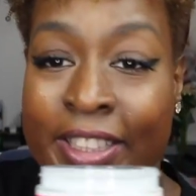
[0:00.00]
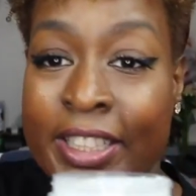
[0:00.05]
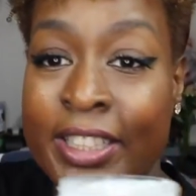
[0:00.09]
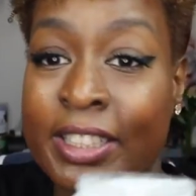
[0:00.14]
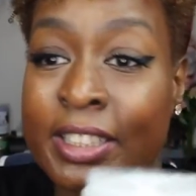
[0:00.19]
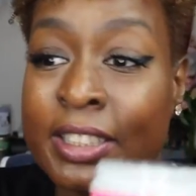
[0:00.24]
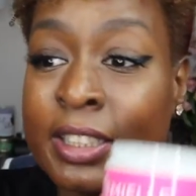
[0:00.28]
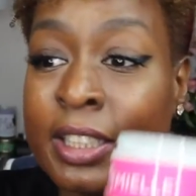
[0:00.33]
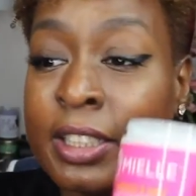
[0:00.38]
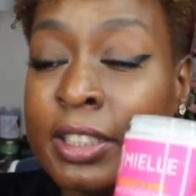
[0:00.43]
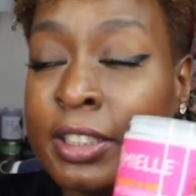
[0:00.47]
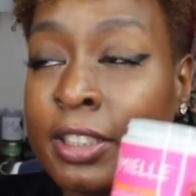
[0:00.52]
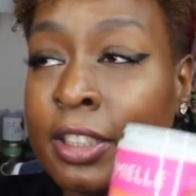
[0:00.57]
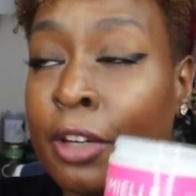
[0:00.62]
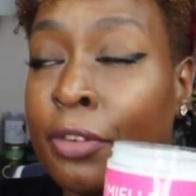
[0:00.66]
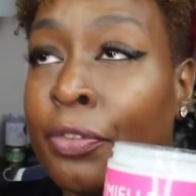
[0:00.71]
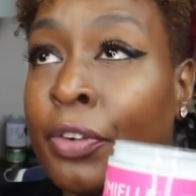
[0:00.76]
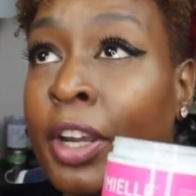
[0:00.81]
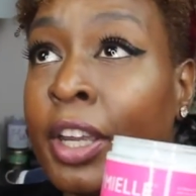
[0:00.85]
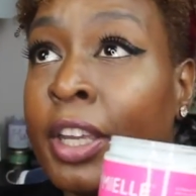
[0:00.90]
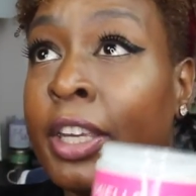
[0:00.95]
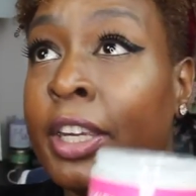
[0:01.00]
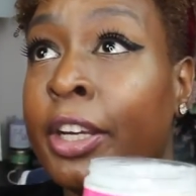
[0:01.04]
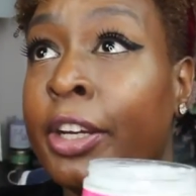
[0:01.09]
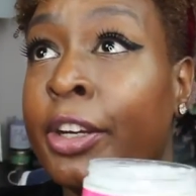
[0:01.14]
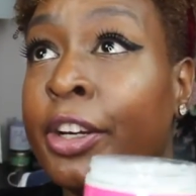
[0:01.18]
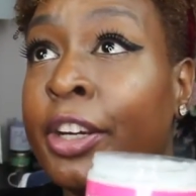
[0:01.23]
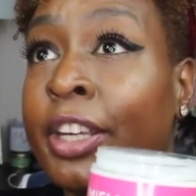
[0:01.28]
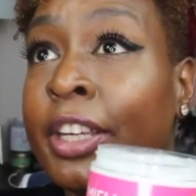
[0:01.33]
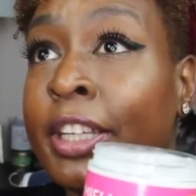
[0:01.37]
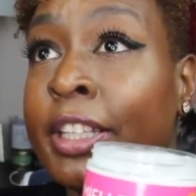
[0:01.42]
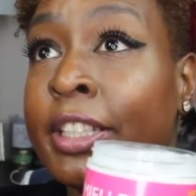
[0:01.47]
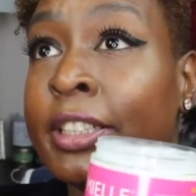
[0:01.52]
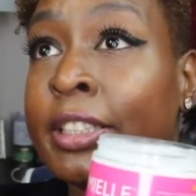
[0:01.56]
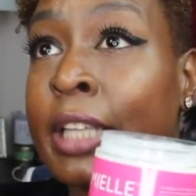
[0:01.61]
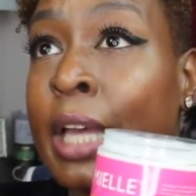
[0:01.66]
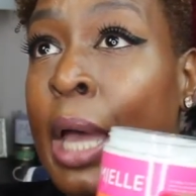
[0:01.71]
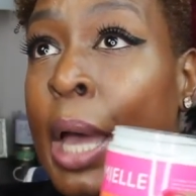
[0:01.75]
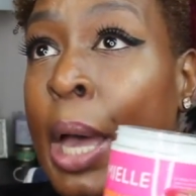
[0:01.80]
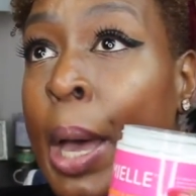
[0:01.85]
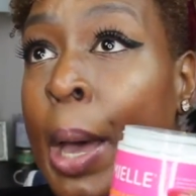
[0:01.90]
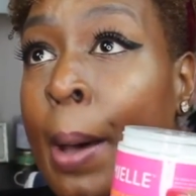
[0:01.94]
This stuff right here is
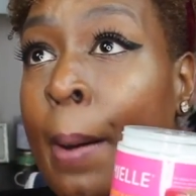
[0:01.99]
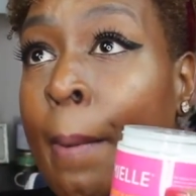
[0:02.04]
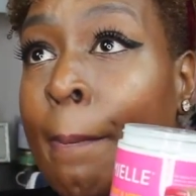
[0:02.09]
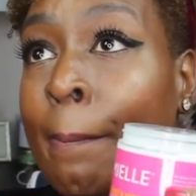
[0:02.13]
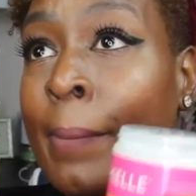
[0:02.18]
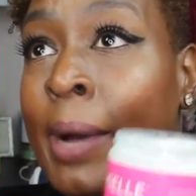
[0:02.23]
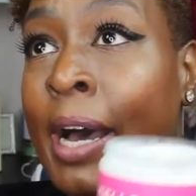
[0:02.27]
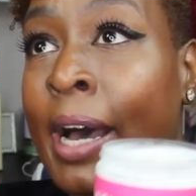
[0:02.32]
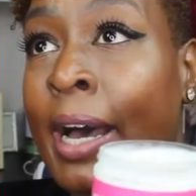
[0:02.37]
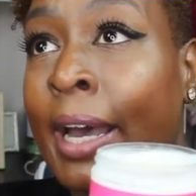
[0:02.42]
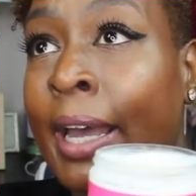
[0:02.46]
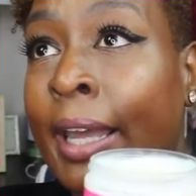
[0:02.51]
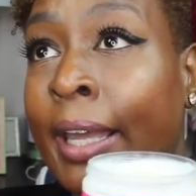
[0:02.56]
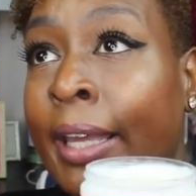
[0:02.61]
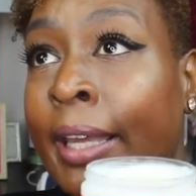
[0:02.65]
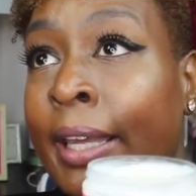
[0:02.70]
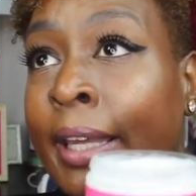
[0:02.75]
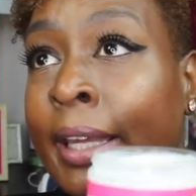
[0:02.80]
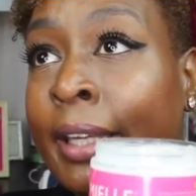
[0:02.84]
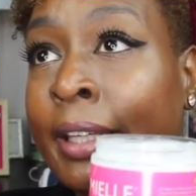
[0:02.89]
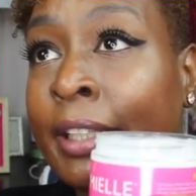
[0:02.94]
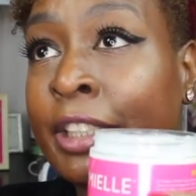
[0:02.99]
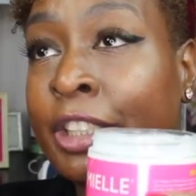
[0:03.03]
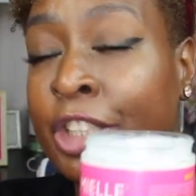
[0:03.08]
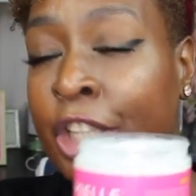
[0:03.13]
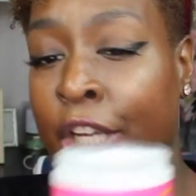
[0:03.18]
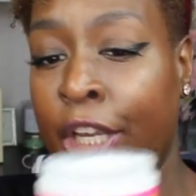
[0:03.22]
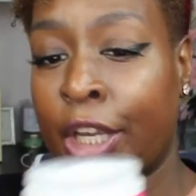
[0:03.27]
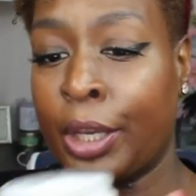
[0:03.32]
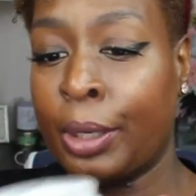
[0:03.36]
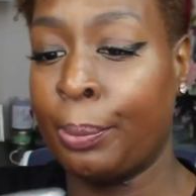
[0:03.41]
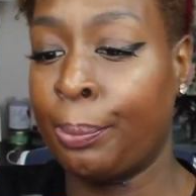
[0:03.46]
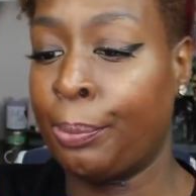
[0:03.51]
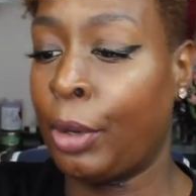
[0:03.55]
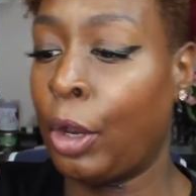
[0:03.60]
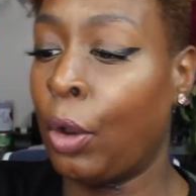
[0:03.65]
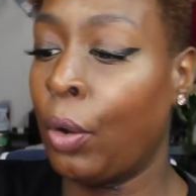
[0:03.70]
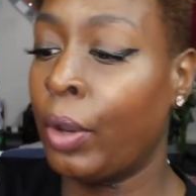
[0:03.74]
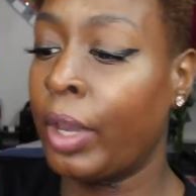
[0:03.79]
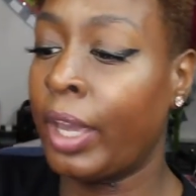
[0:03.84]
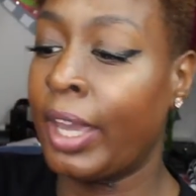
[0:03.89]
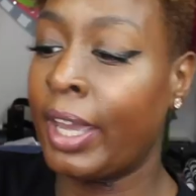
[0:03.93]
my jam,
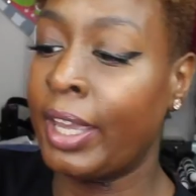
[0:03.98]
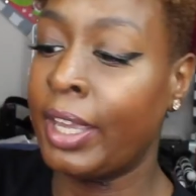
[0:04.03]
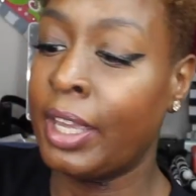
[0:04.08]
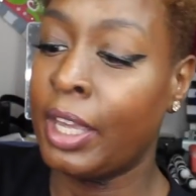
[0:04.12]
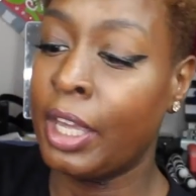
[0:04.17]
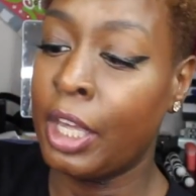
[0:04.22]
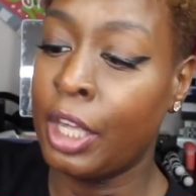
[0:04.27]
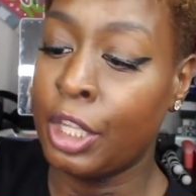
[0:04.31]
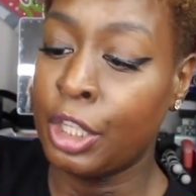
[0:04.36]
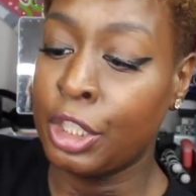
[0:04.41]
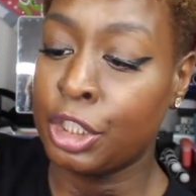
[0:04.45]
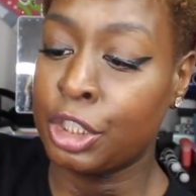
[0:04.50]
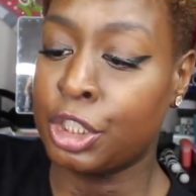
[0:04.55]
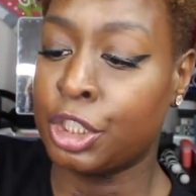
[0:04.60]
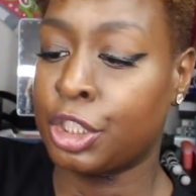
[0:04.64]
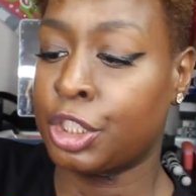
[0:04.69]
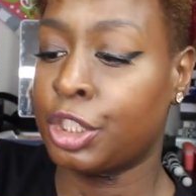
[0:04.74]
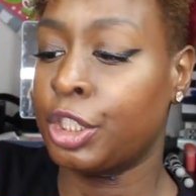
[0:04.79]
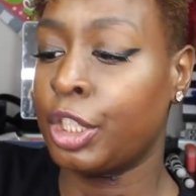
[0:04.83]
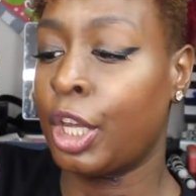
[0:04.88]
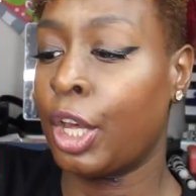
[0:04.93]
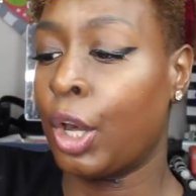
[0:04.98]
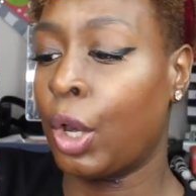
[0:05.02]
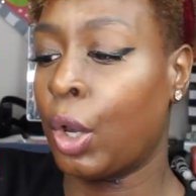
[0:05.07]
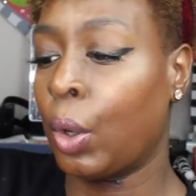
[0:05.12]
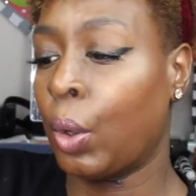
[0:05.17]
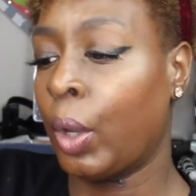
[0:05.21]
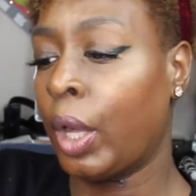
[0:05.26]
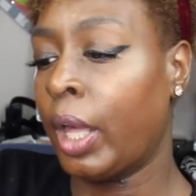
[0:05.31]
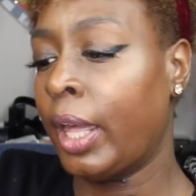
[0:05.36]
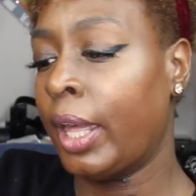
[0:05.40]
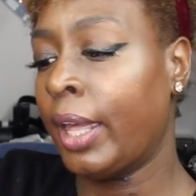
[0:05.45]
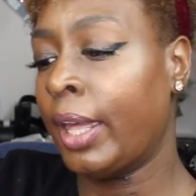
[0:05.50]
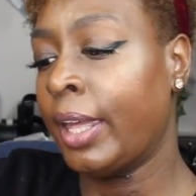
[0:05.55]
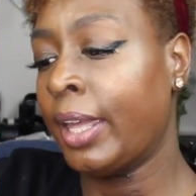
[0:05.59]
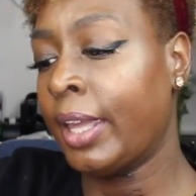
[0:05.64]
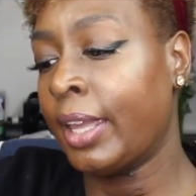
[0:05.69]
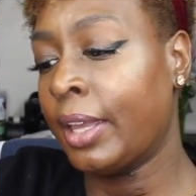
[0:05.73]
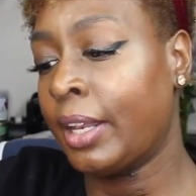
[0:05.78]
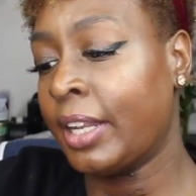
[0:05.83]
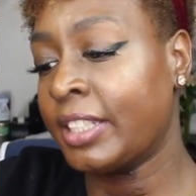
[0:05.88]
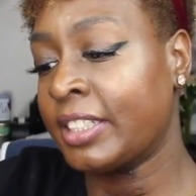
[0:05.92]
okay? So
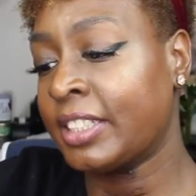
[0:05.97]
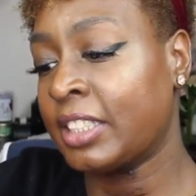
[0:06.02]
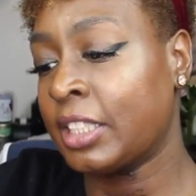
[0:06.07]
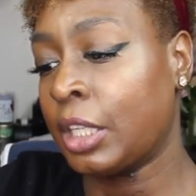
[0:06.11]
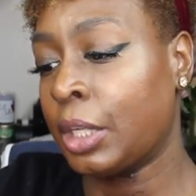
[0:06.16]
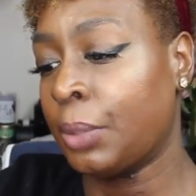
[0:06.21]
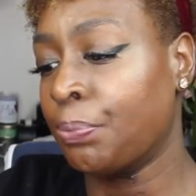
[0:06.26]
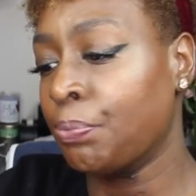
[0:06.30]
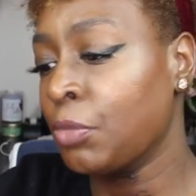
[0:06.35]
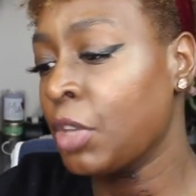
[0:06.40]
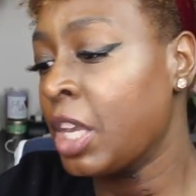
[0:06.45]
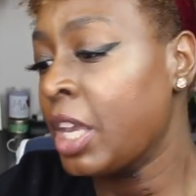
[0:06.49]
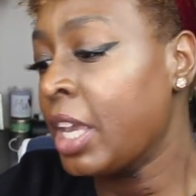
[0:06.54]
let's see.